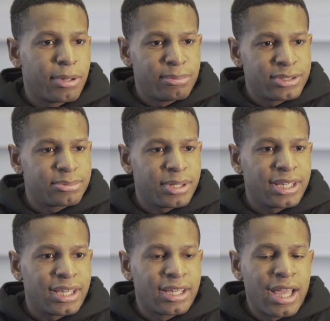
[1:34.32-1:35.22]
public
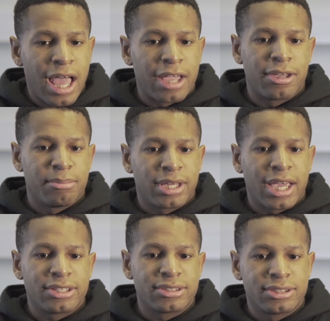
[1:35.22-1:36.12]
speaking and
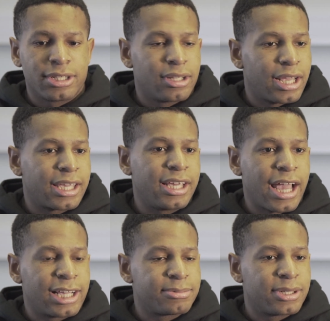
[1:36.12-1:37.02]
communication, they're like key
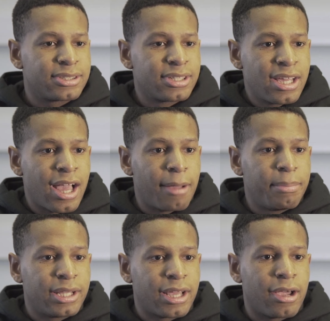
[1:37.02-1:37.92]
aspects of
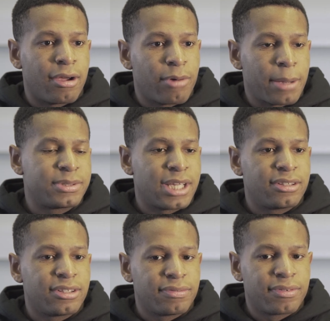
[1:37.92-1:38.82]
being a
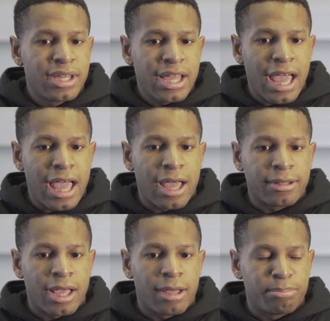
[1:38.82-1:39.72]
representative
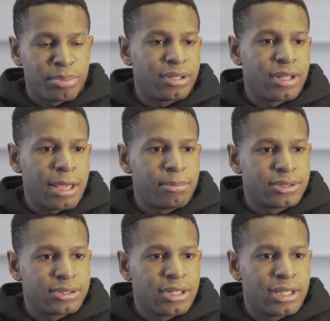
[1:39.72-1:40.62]
and being able
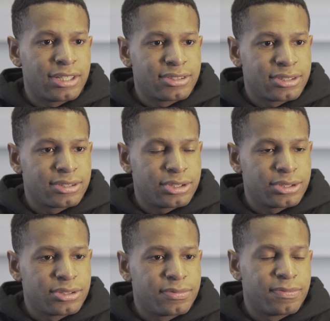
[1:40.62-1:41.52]
to listen to the
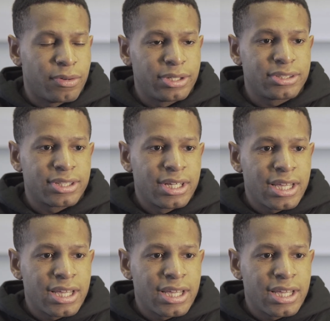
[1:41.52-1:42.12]
student's voice.